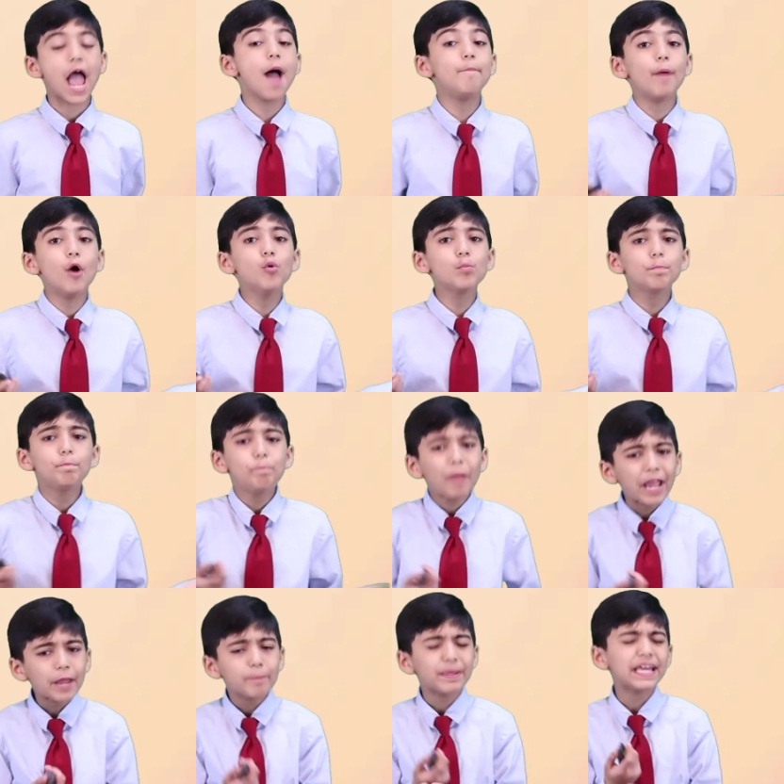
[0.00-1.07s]
about
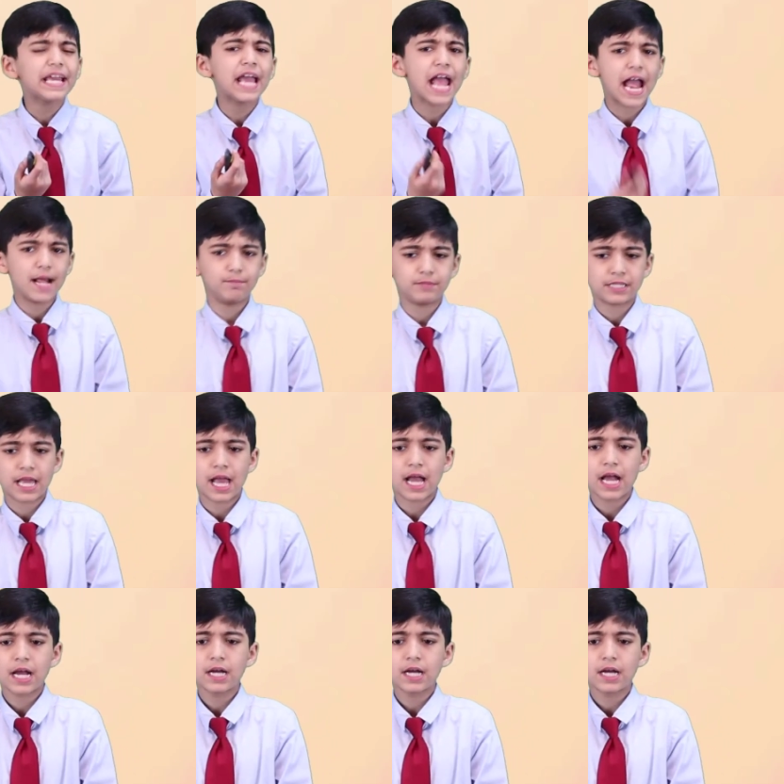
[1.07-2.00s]
baby Hamza.